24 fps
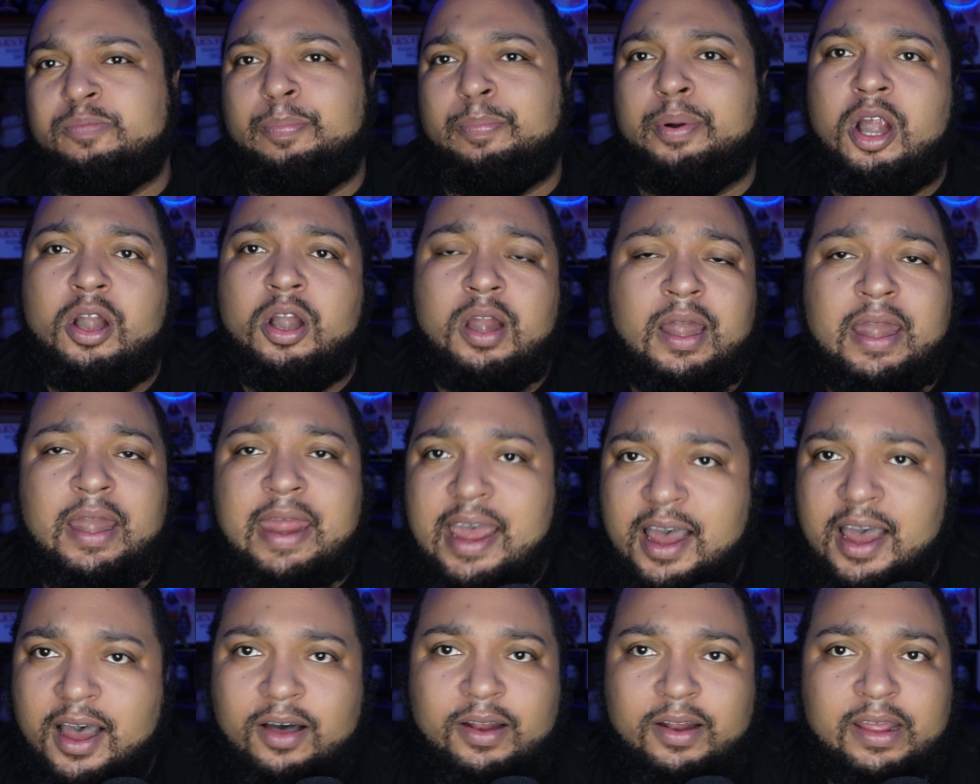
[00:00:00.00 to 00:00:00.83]
burning
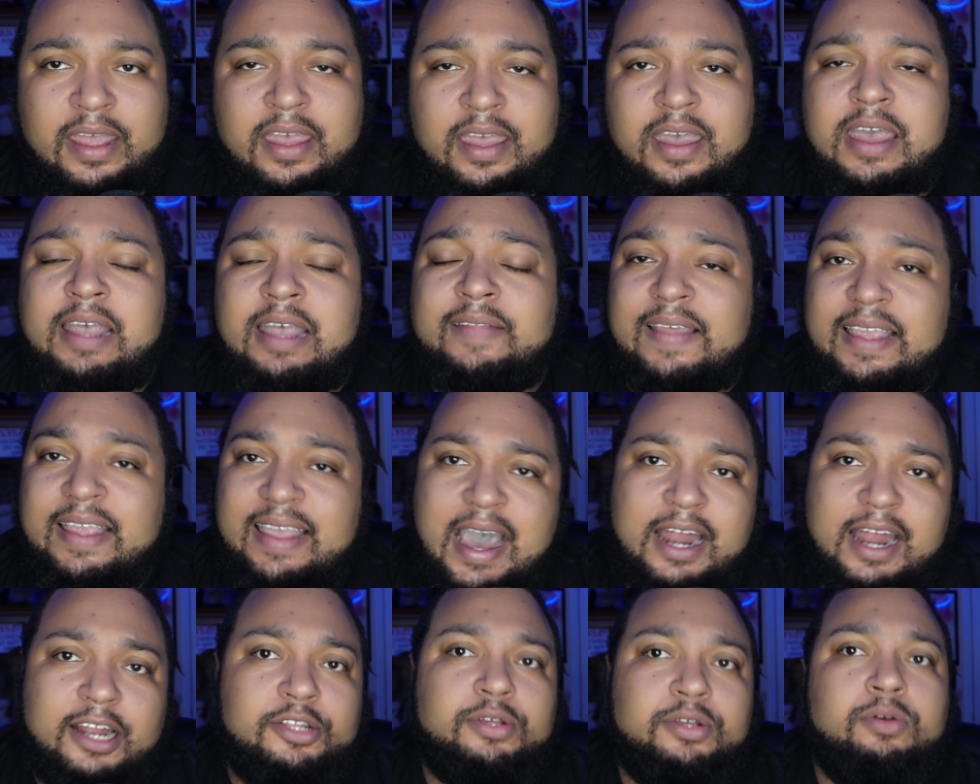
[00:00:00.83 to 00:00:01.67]
out, and they
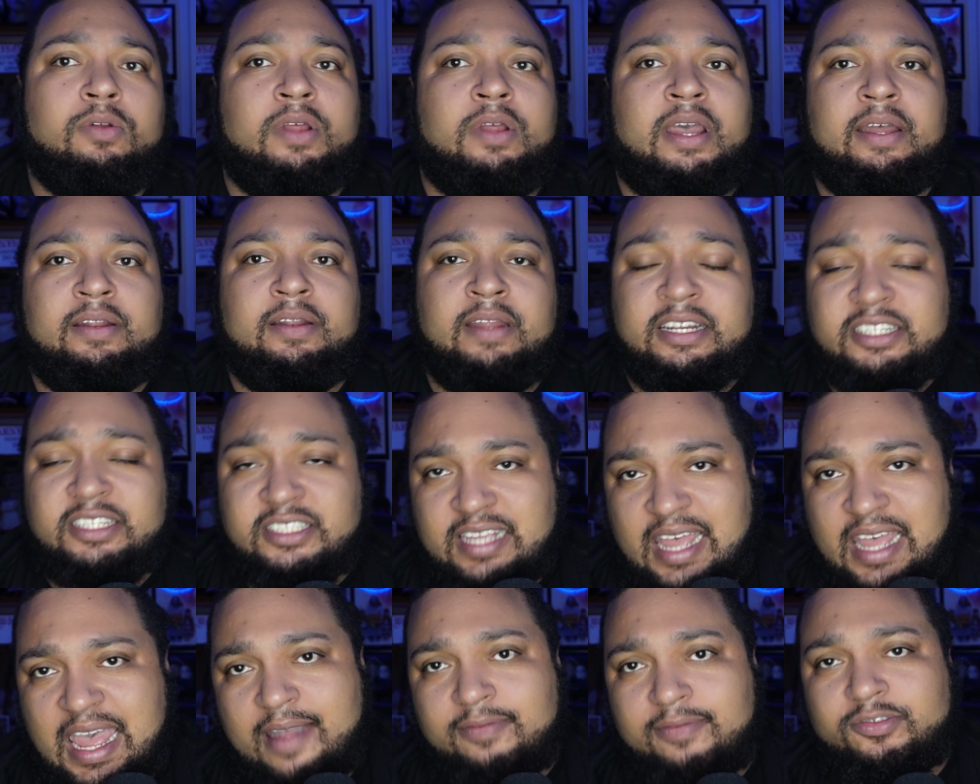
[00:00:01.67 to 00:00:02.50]
got to do that. They just
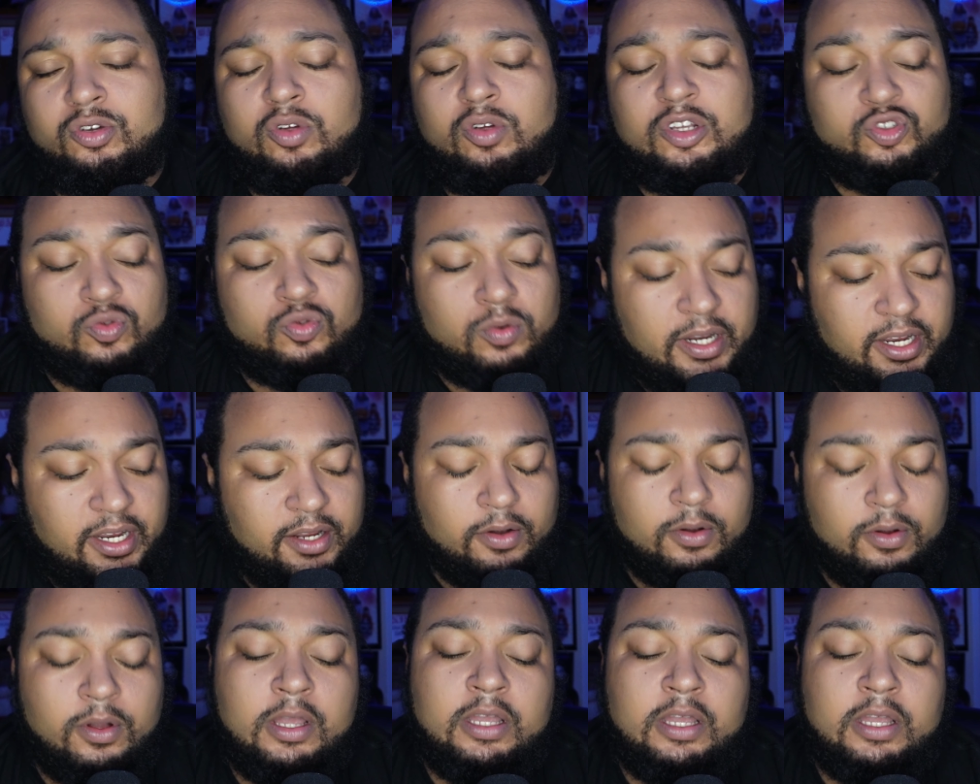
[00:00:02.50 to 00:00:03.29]
have to. It's real.